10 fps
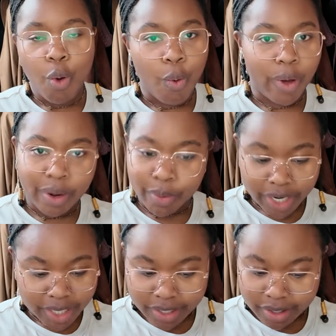what I
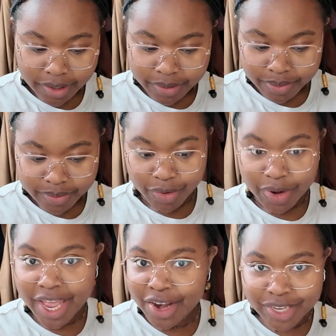wanted to
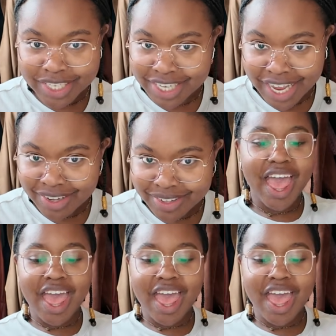create on this channel.